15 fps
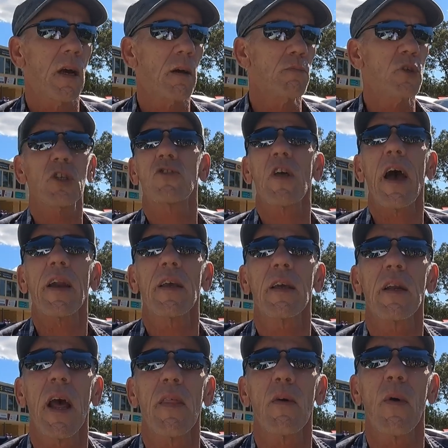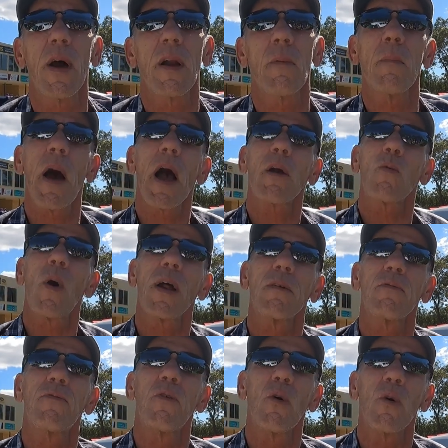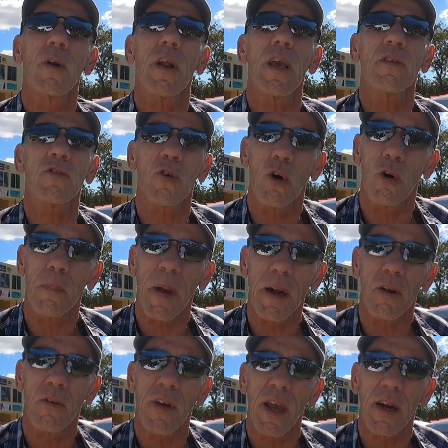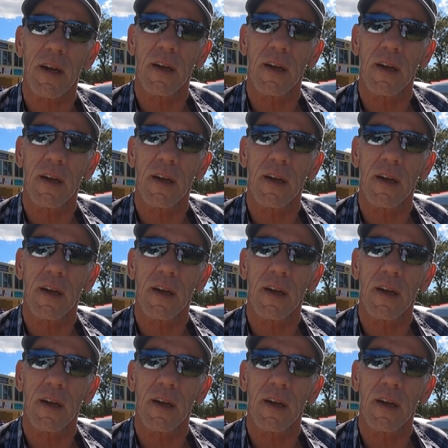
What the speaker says: And I'm just starting another one, a Mark 1 Ford Escort panel van.